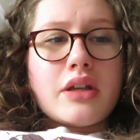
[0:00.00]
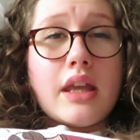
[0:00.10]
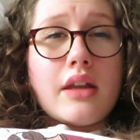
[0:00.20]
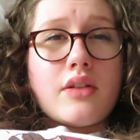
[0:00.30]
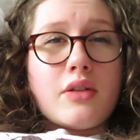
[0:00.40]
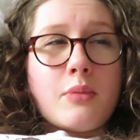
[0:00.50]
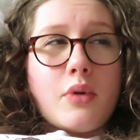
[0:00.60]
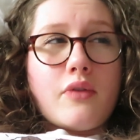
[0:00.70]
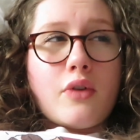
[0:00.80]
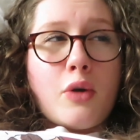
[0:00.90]
Kingdom
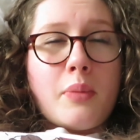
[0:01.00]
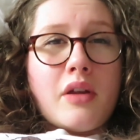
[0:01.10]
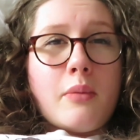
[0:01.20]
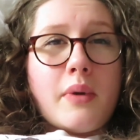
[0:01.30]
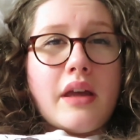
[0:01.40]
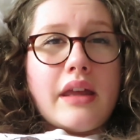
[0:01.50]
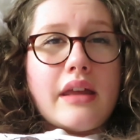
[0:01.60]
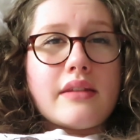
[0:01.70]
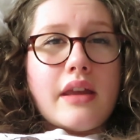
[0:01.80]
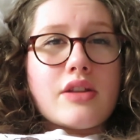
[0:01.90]
of Copper by
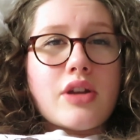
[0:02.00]
S.A.